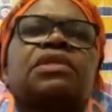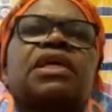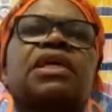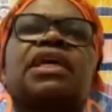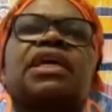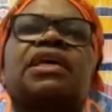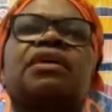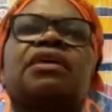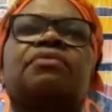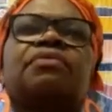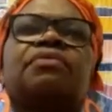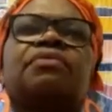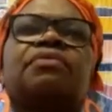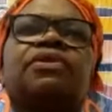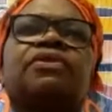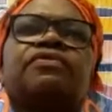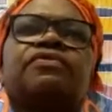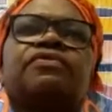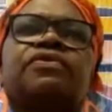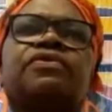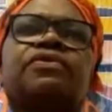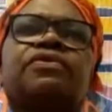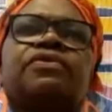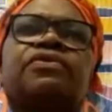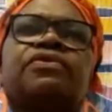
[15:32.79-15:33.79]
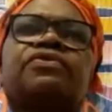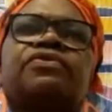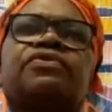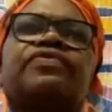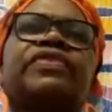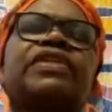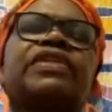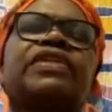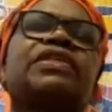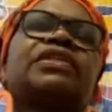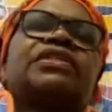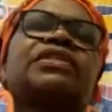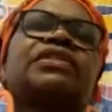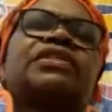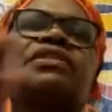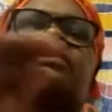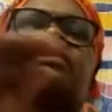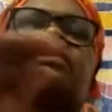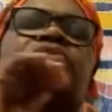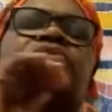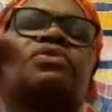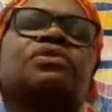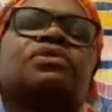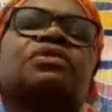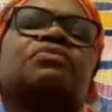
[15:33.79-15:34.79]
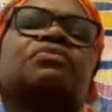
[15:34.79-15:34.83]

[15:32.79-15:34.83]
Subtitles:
a habit of not filling it up to the